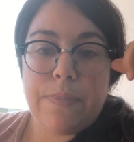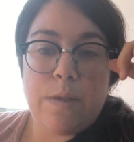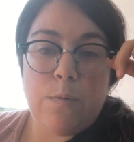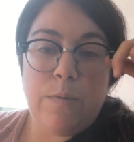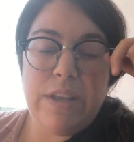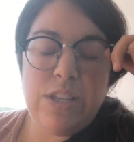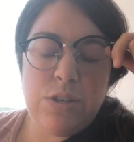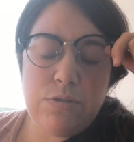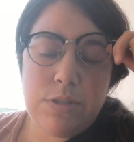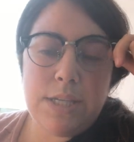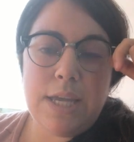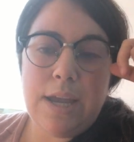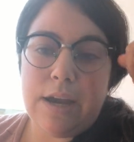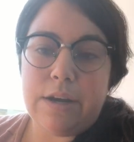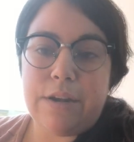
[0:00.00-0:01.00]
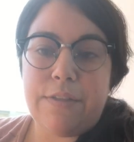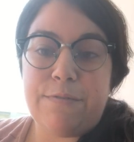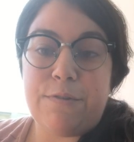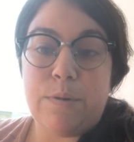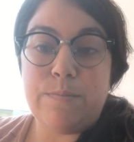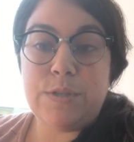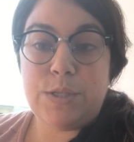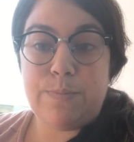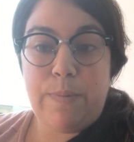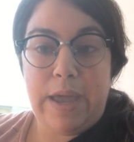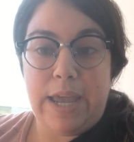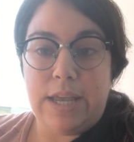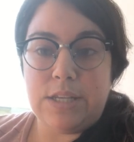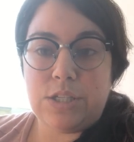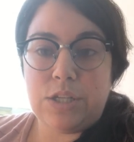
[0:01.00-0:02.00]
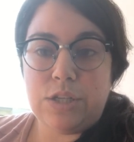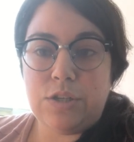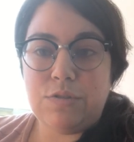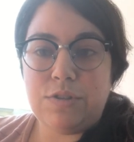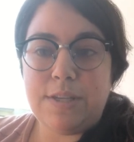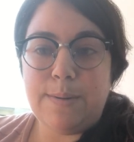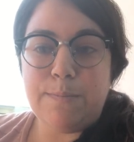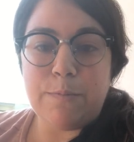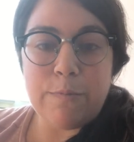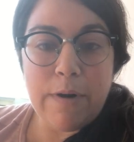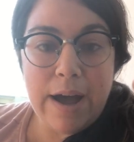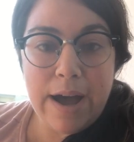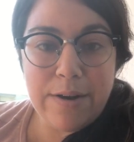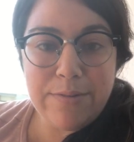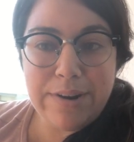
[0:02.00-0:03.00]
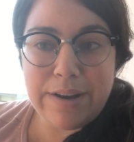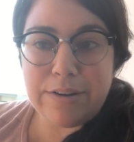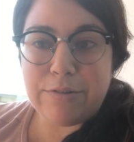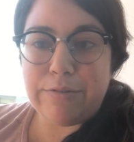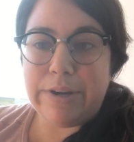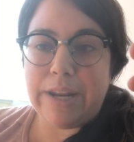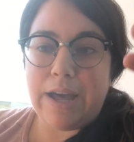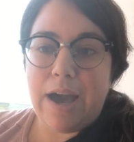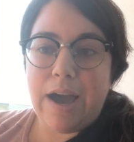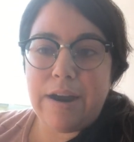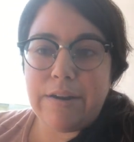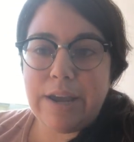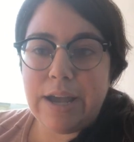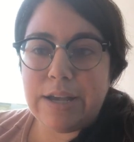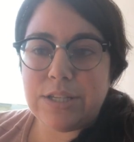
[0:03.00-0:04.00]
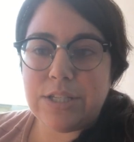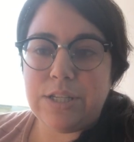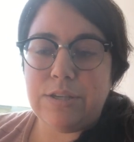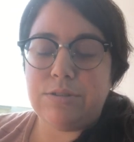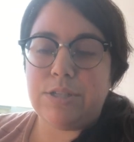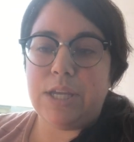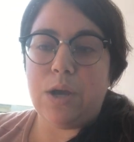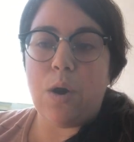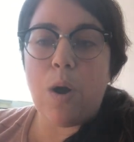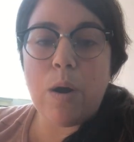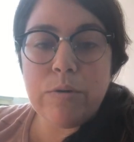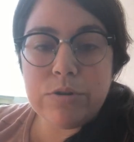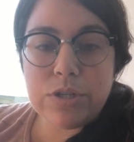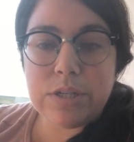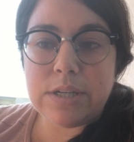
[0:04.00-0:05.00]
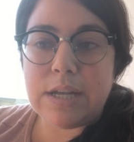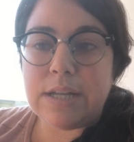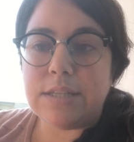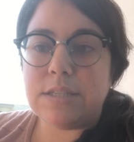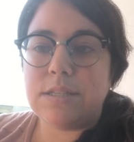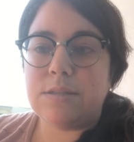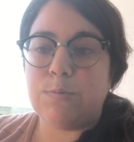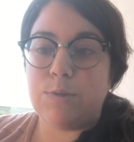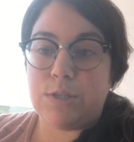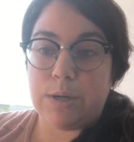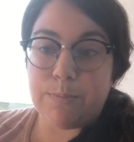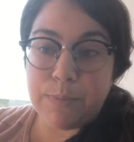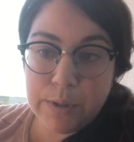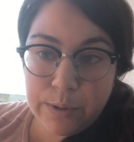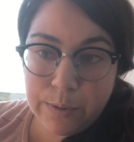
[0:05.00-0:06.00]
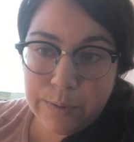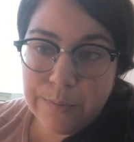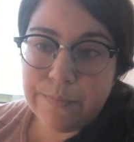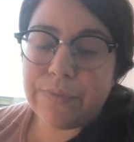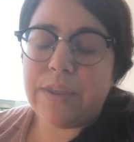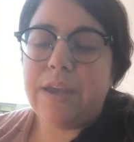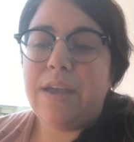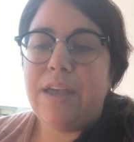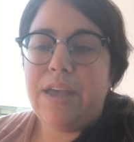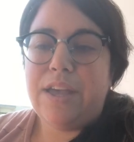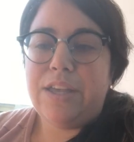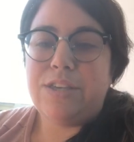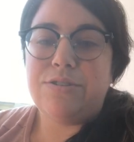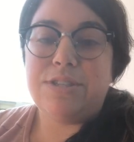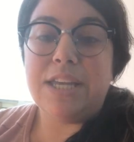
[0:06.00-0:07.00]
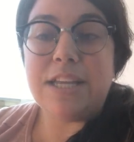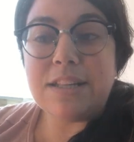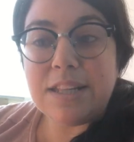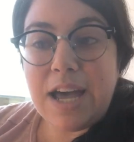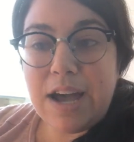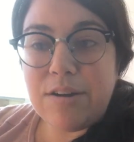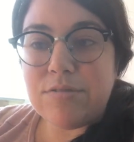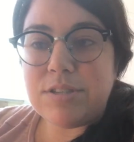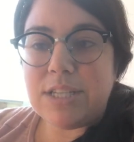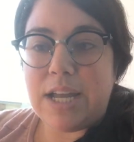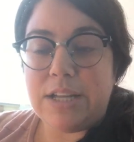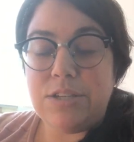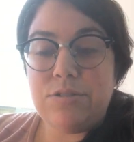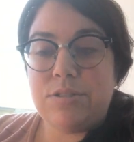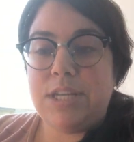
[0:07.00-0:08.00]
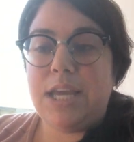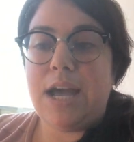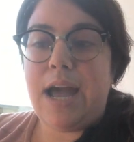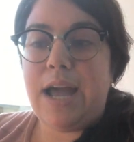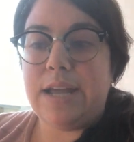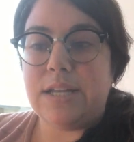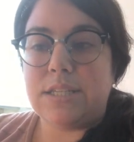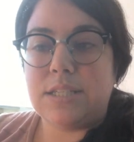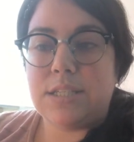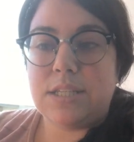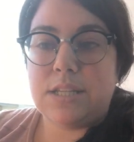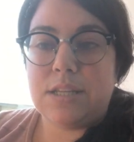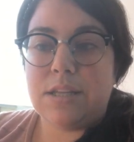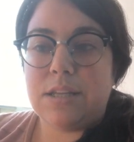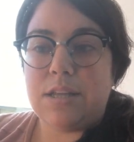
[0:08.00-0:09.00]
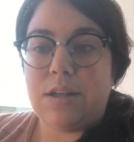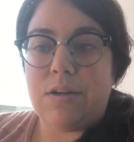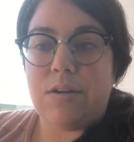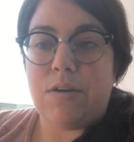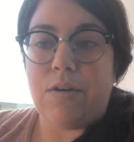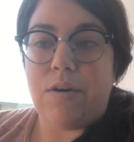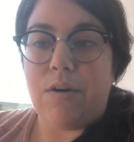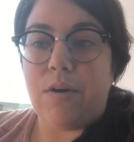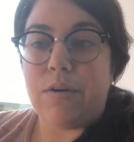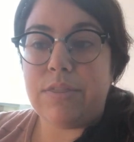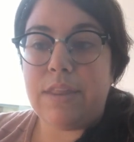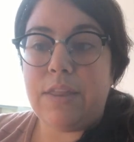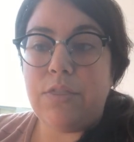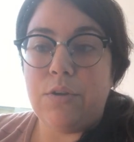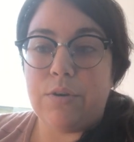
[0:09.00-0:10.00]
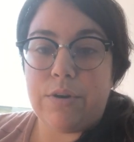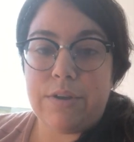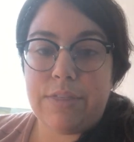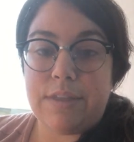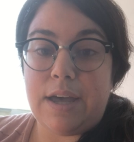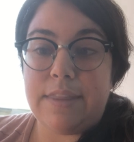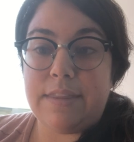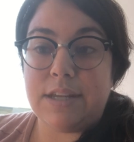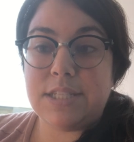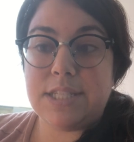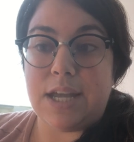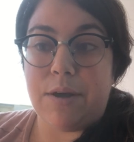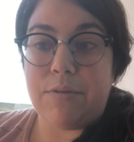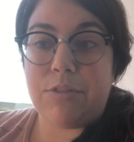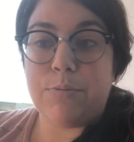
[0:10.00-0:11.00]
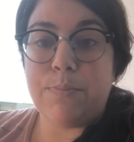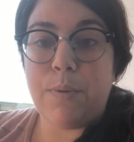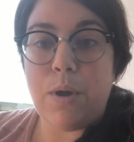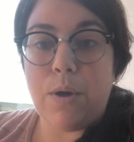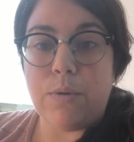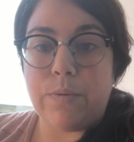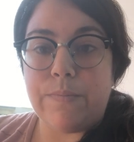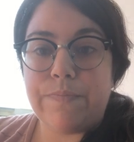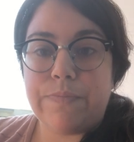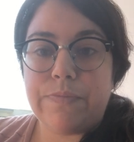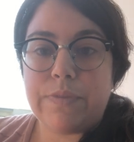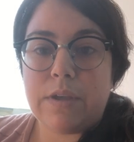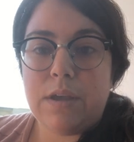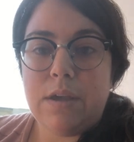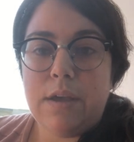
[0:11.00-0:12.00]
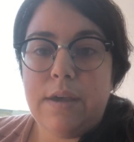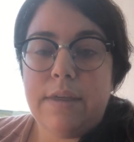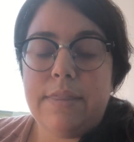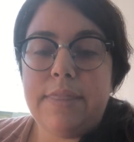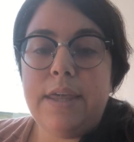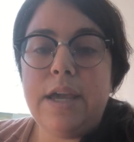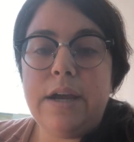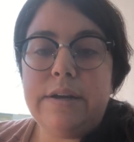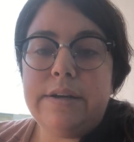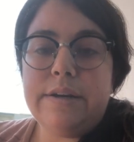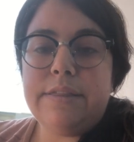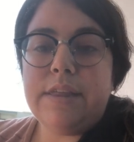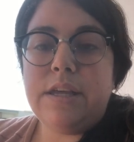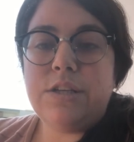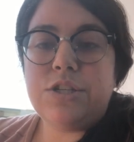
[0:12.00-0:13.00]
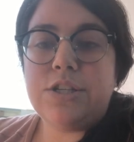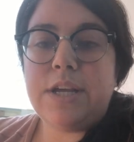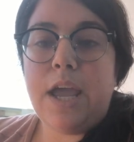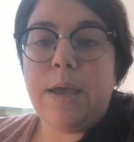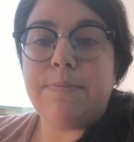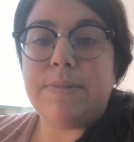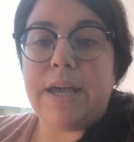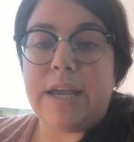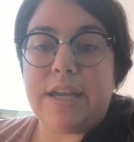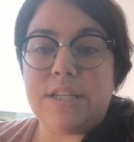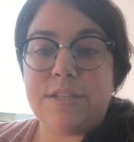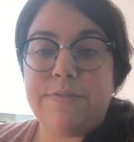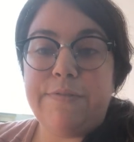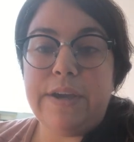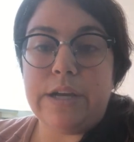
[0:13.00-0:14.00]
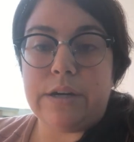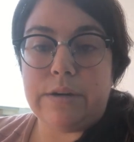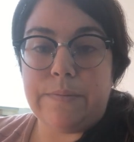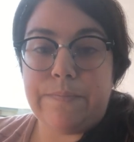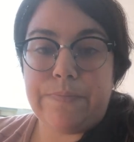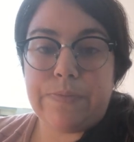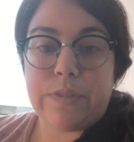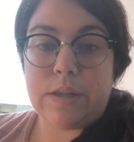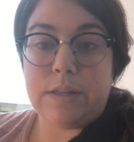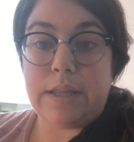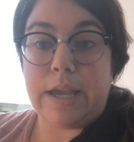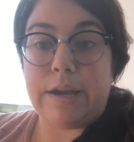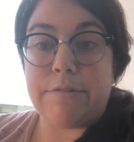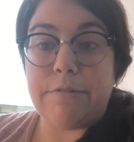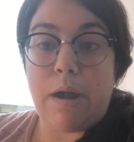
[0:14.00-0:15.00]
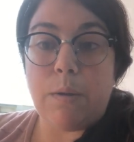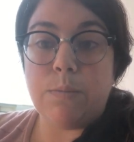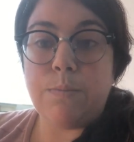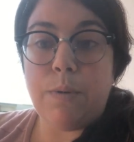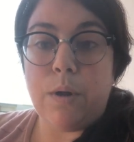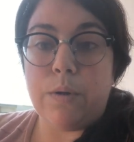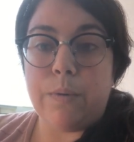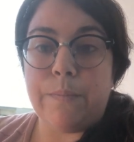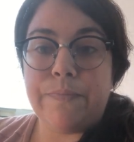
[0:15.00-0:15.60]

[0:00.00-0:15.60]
When you see Earth from space, you see brown and green areas, you see oceans, which are blue, you see clouds, and you see ice on the North and the South Pole. The Earth is shaped like a sphere, like a round ball,